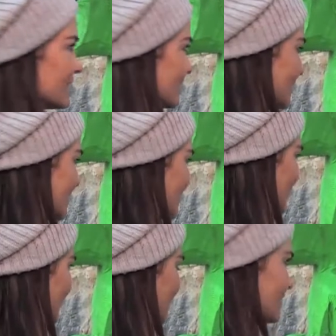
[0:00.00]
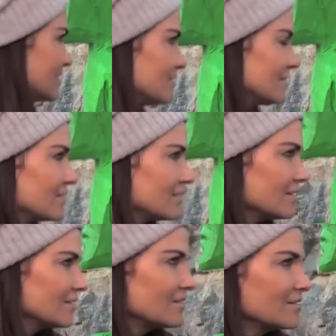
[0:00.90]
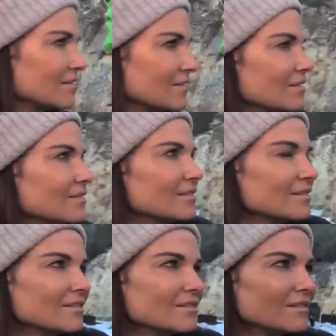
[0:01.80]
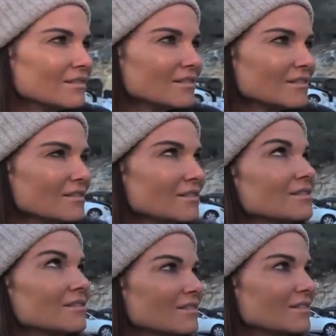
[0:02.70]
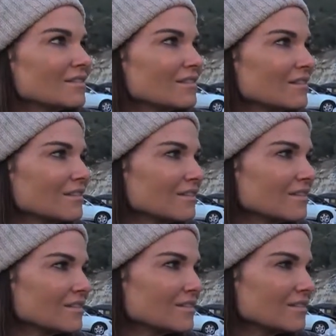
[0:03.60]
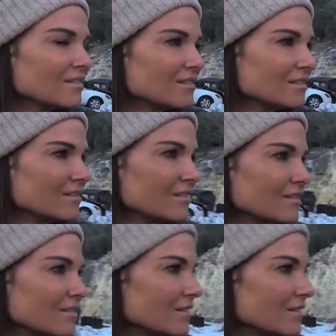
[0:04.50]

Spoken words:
[no speech]